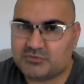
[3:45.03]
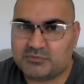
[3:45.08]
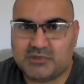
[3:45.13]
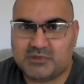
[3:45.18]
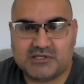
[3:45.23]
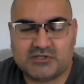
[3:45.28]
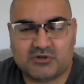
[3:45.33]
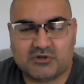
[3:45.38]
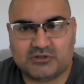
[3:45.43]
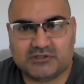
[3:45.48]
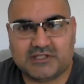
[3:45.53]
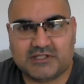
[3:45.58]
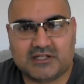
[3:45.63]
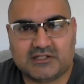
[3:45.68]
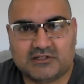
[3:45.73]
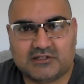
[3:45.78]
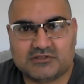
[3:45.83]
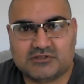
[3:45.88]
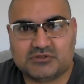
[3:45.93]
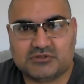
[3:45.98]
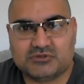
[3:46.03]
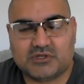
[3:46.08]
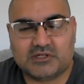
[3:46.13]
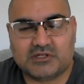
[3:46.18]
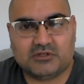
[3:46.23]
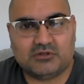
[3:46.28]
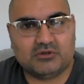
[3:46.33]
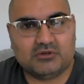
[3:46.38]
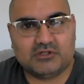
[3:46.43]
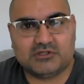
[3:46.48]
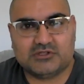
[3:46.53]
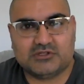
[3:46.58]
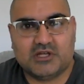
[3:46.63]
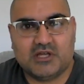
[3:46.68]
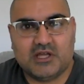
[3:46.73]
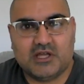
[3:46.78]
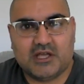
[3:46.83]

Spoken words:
please contact us at Trading College